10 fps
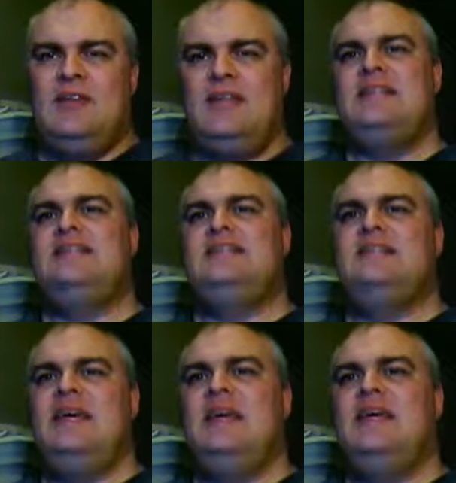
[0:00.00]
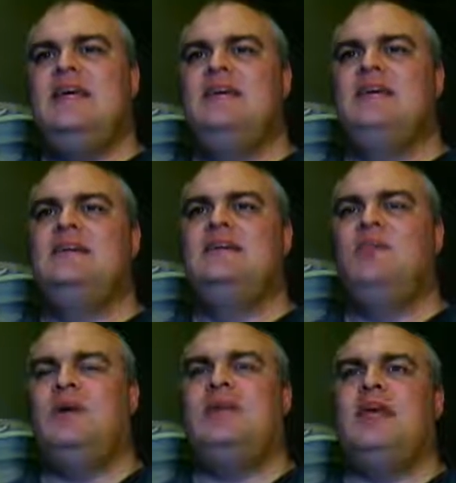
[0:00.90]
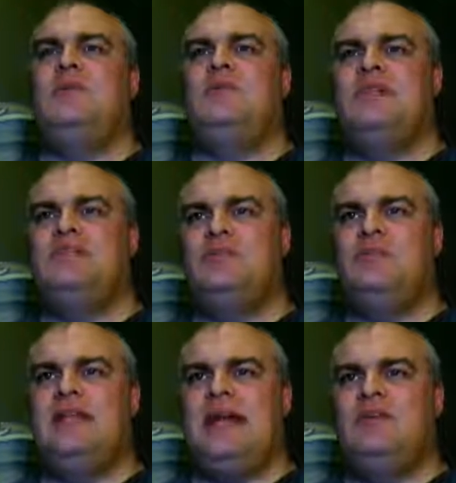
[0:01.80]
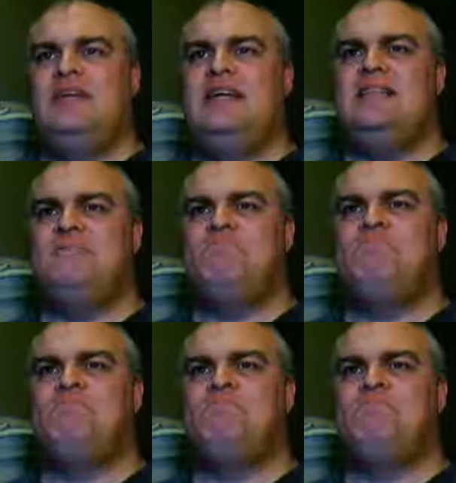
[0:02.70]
Let's see. What gaming means to me nowadays.